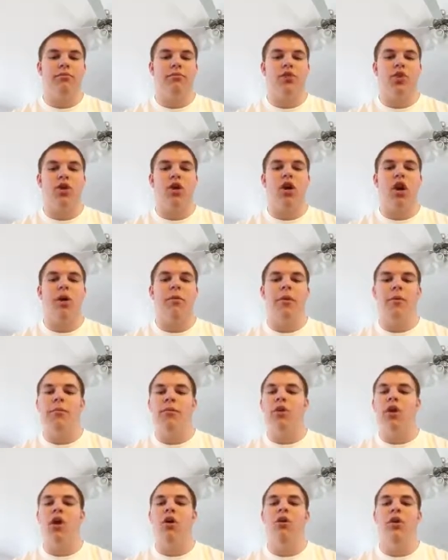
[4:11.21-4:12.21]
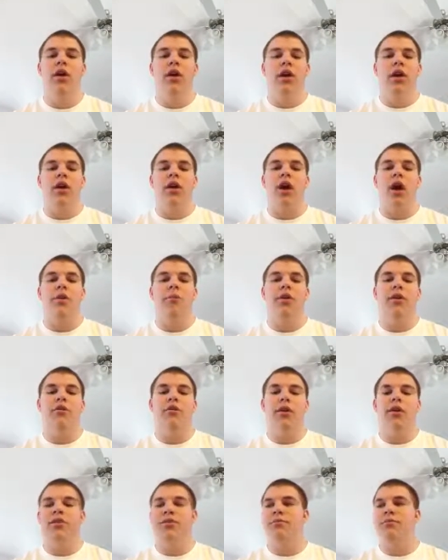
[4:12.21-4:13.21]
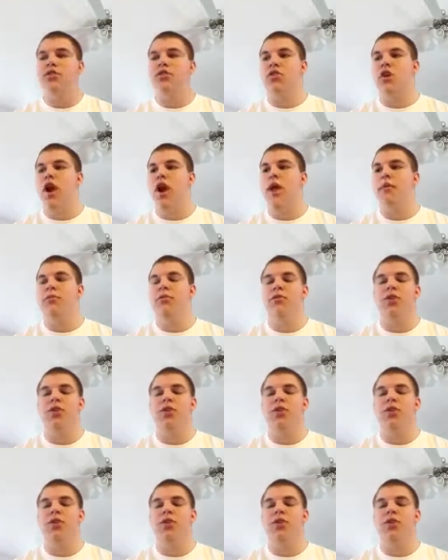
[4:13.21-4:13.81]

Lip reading: throw a comment below. Comment, rate, subscribe.